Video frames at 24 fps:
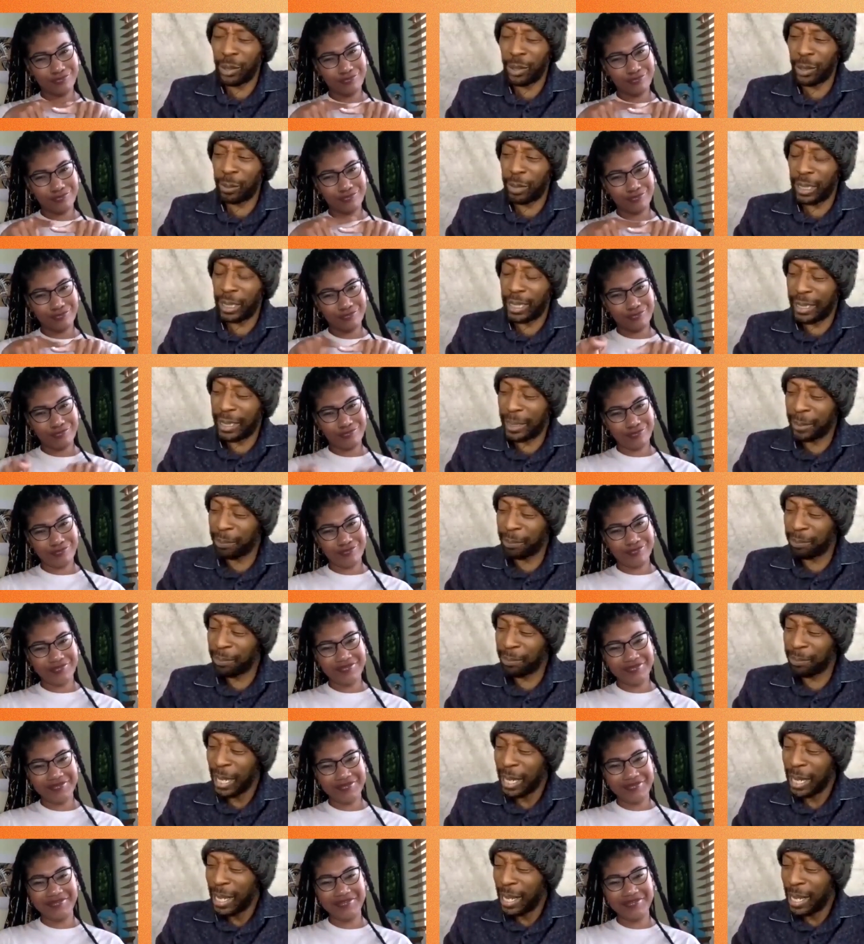Speaker 1: But um,
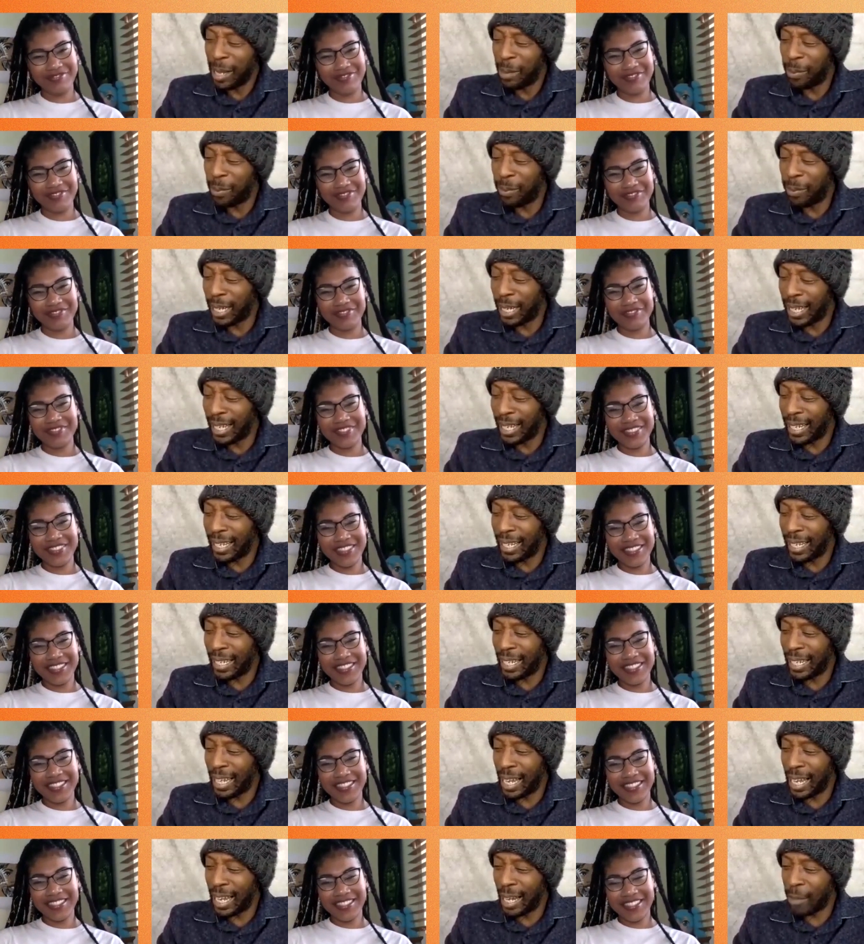but uh,
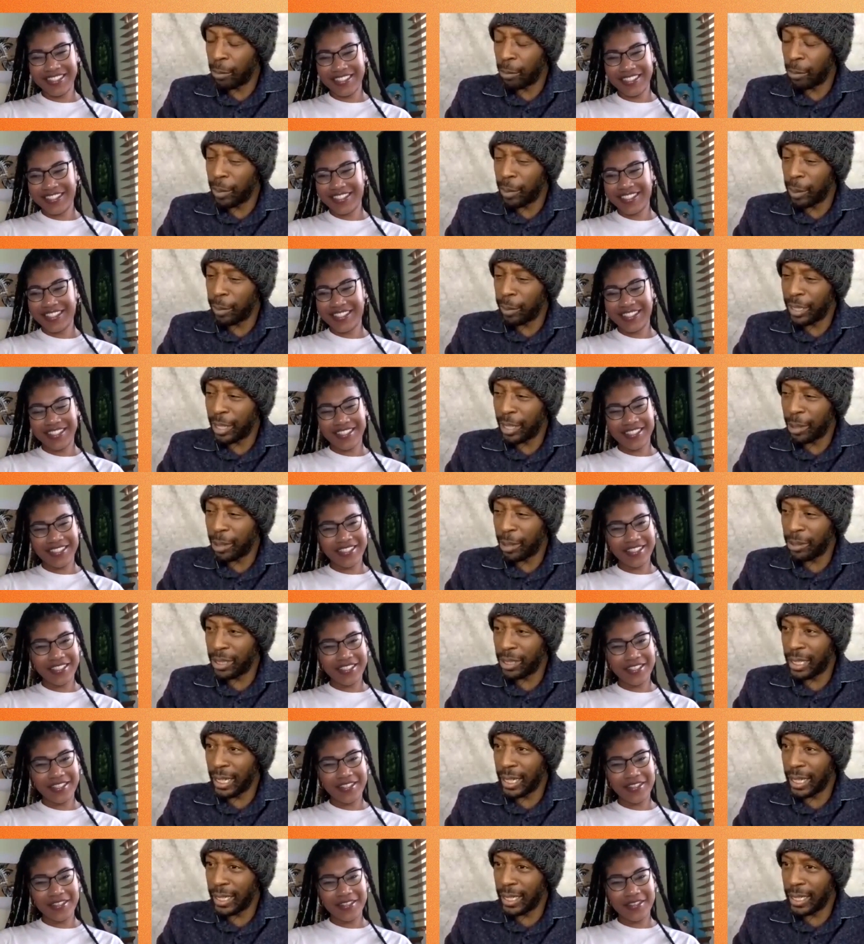I remember those
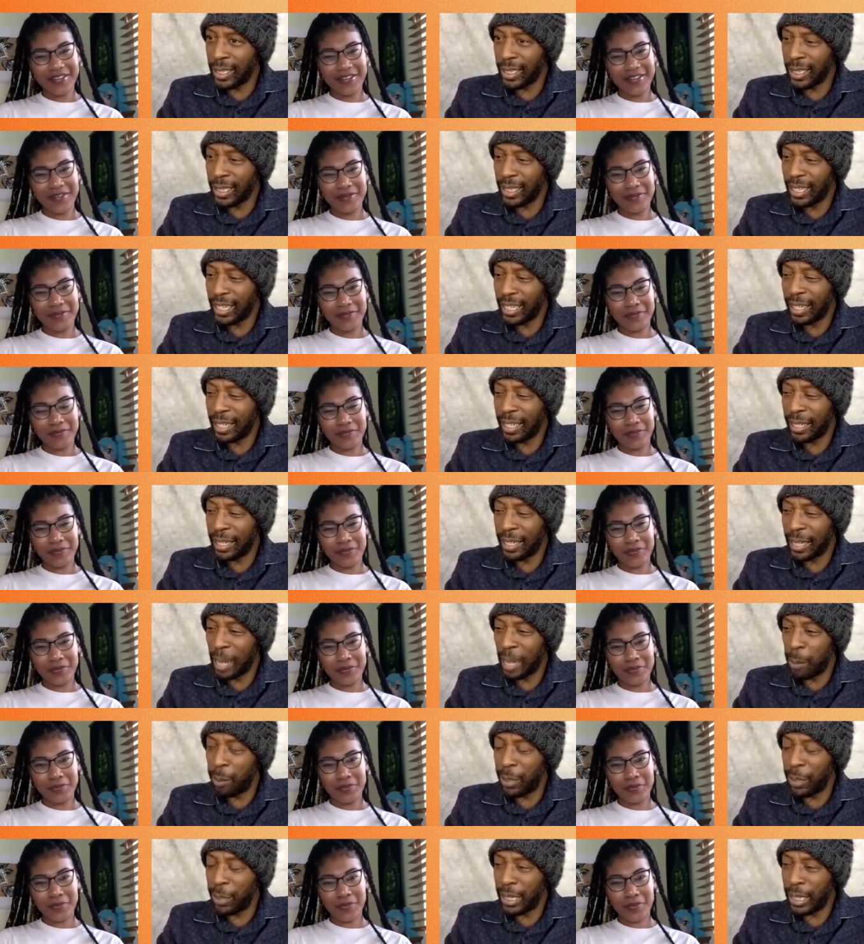days uh,
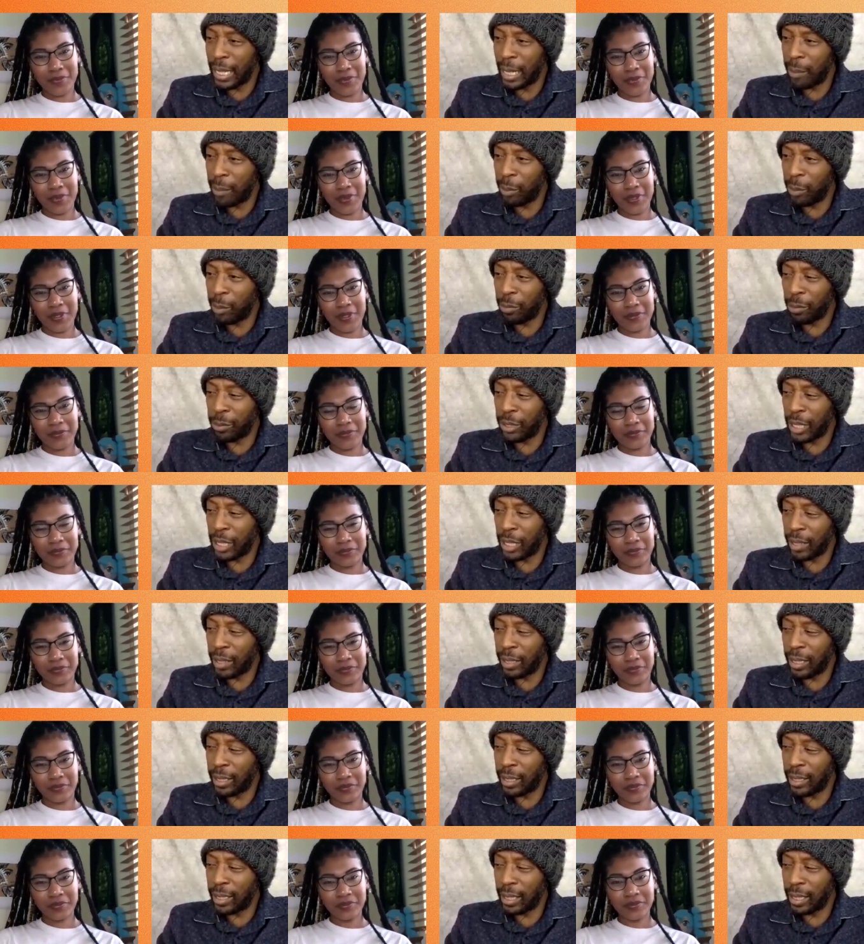and being able from
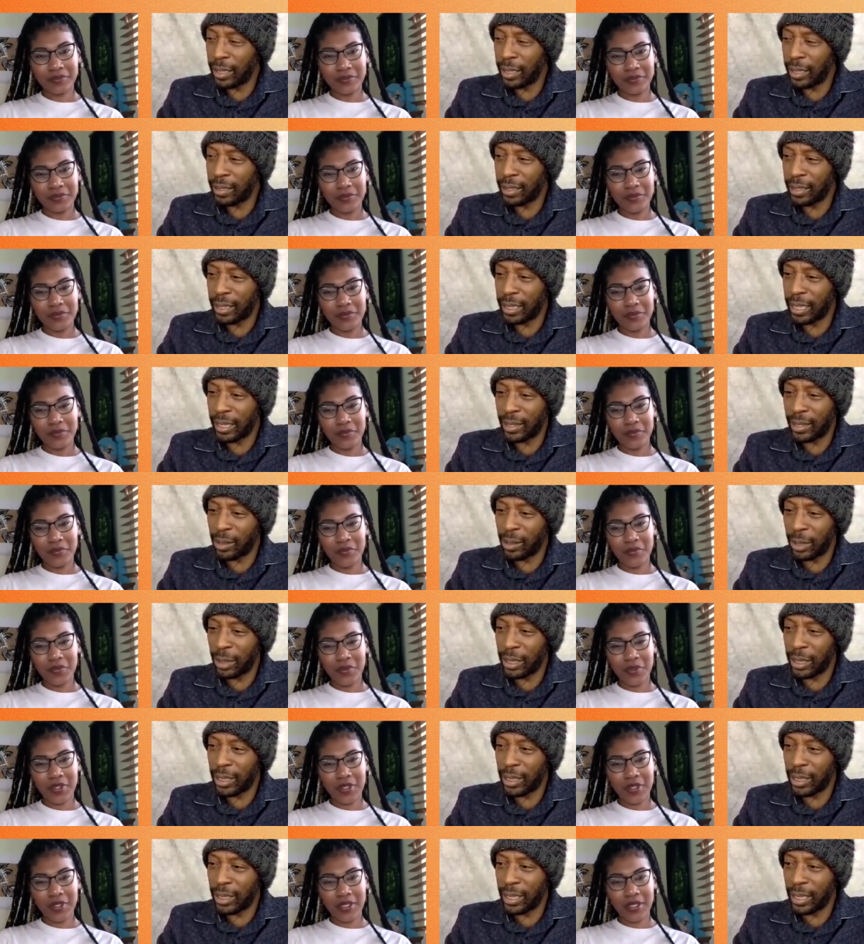southeast London to get to
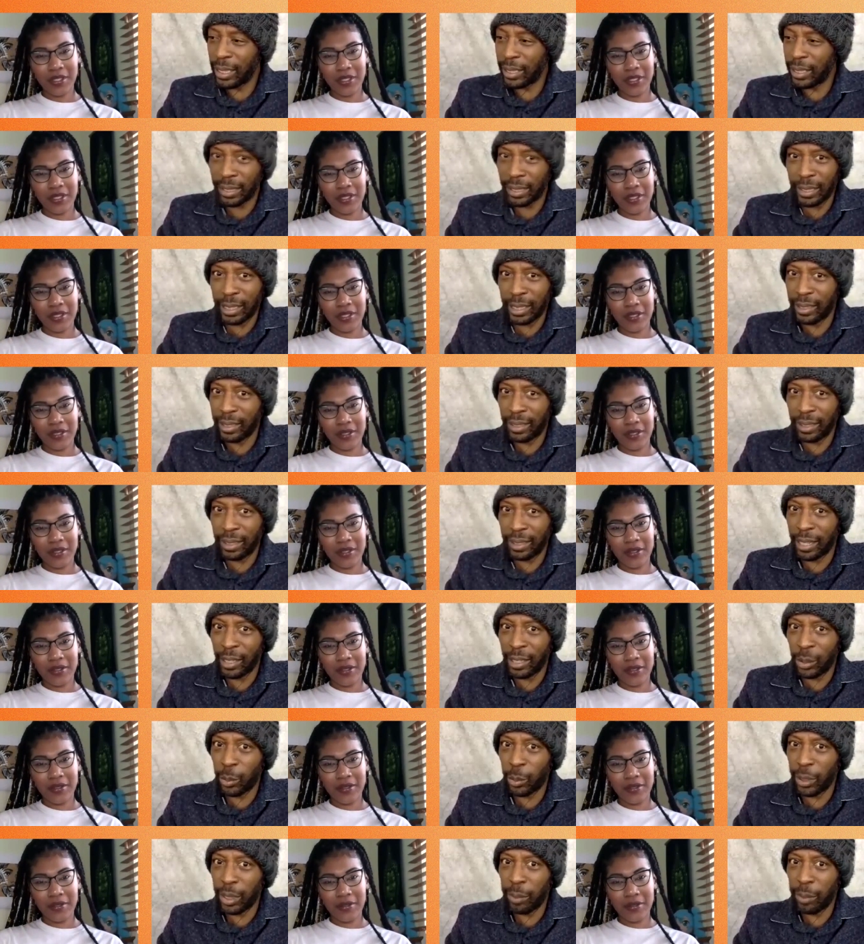West London in
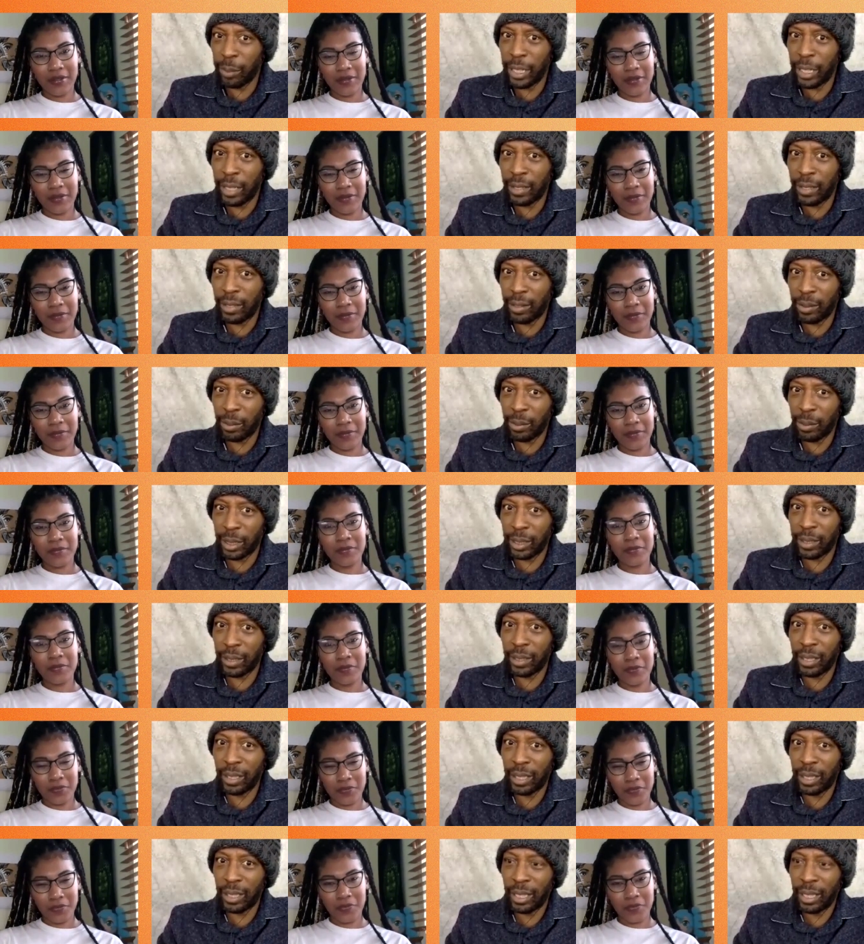like 20 minutes as
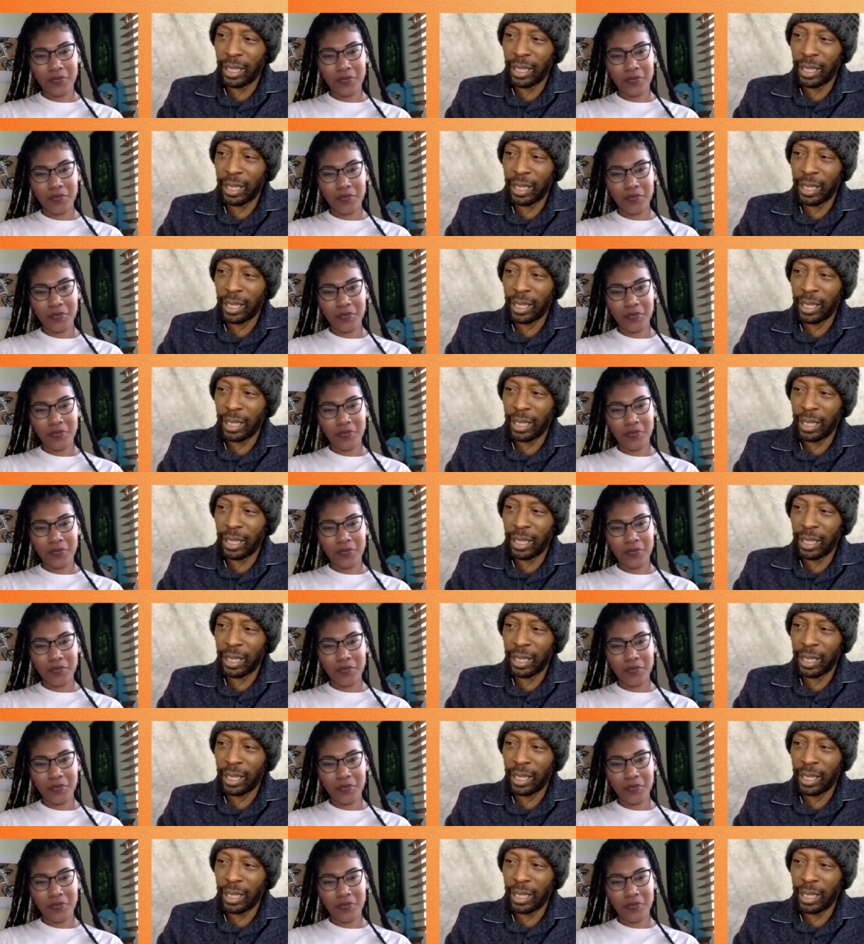well.